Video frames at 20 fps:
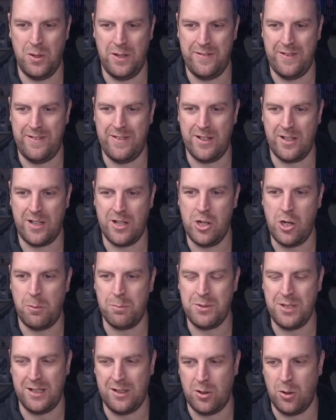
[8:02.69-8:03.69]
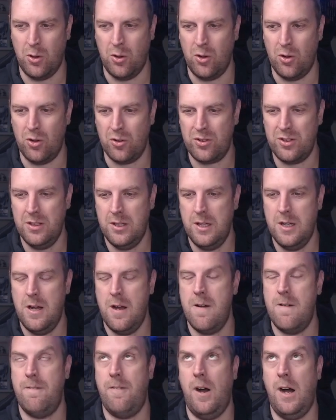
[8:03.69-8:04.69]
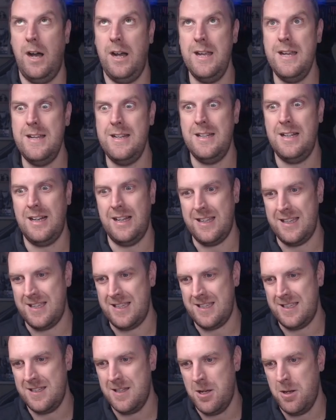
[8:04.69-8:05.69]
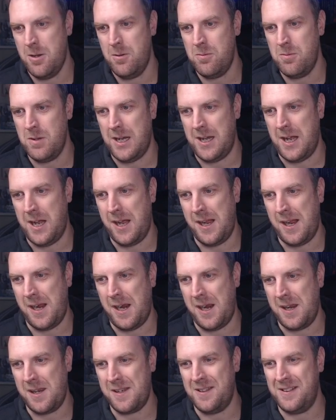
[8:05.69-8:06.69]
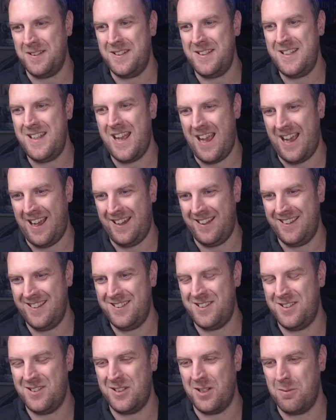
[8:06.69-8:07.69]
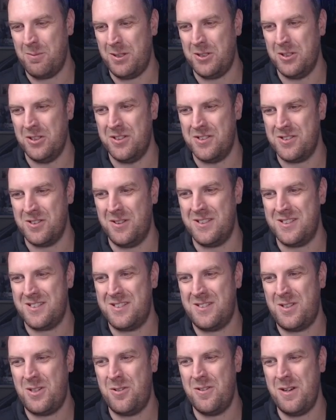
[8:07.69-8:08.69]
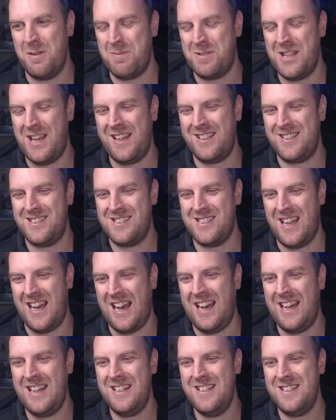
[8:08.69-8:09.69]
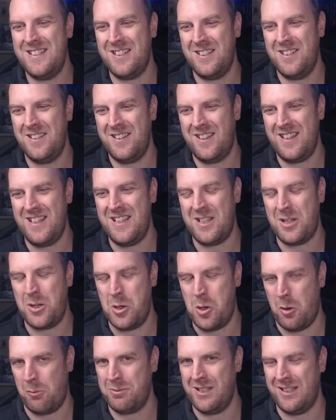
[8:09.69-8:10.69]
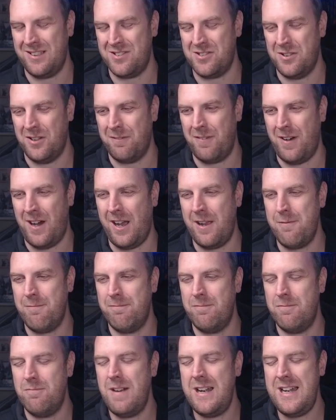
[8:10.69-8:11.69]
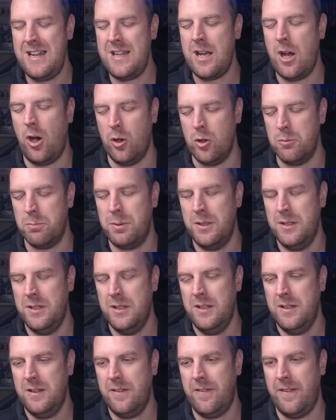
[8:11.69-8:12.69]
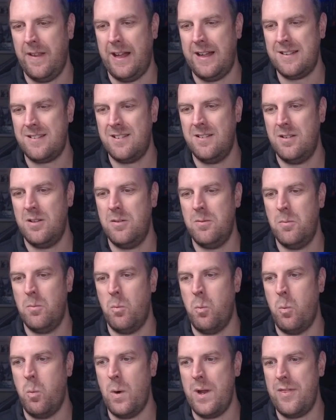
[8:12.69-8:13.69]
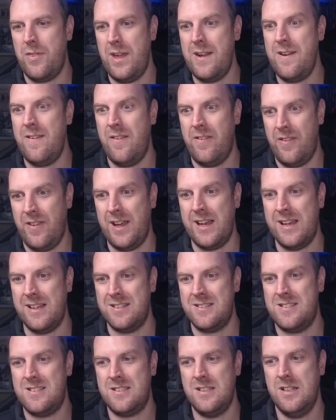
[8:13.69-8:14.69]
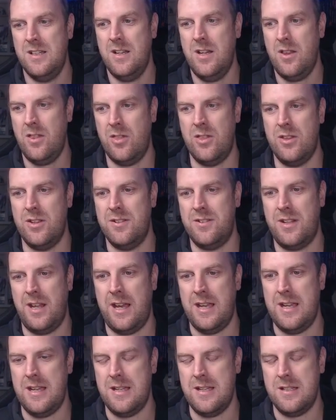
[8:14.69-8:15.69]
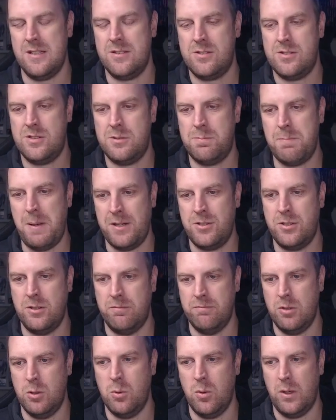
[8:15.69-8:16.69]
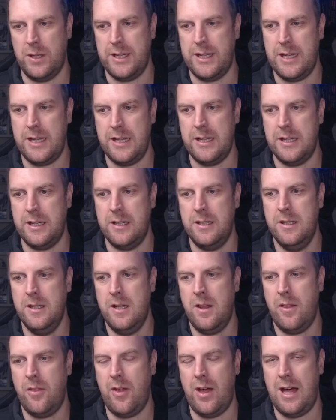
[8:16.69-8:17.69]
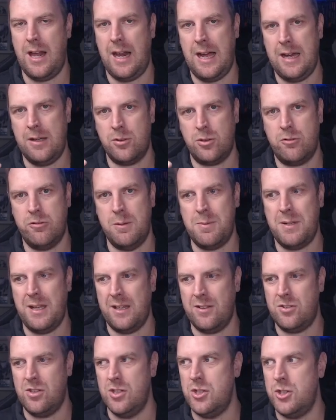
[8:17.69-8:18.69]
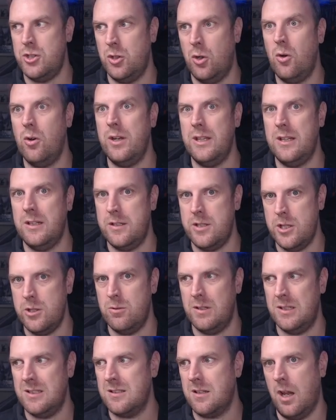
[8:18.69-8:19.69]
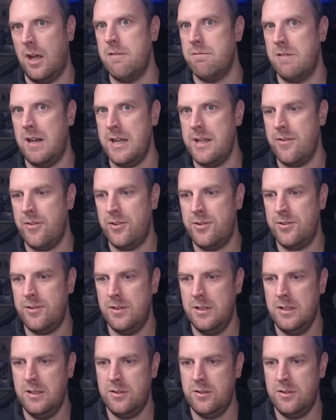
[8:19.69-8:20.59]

And then the Canoptek Court, finally, yeah, this is going to be good. So it's Cryptex and the Canoptek stuff. I really hope that within this there's a special rule in here that allows Cryptex to join units like Wraiths.